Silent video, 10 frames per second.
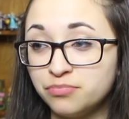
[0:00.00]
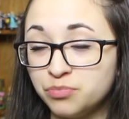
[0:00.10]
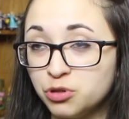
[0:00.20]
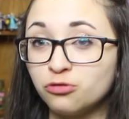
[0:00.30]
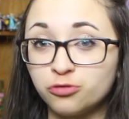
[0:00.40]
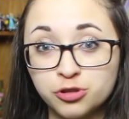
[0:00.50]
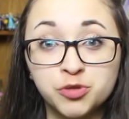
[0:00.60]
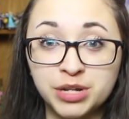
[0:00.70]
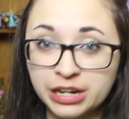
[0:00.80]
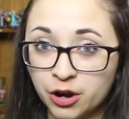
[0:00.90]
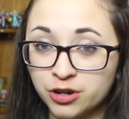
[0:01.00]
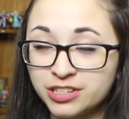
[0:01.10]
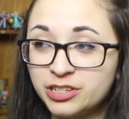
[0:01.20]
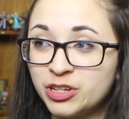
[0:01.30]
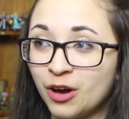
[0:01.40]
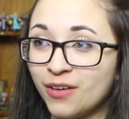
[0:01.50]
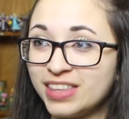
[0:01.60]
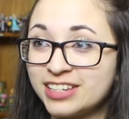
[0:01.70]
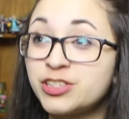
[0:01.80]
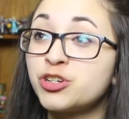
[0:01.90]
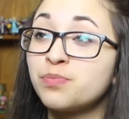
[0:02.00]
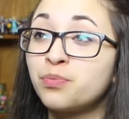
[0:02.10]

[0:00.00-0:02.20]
beautiful, sweet nerds, so this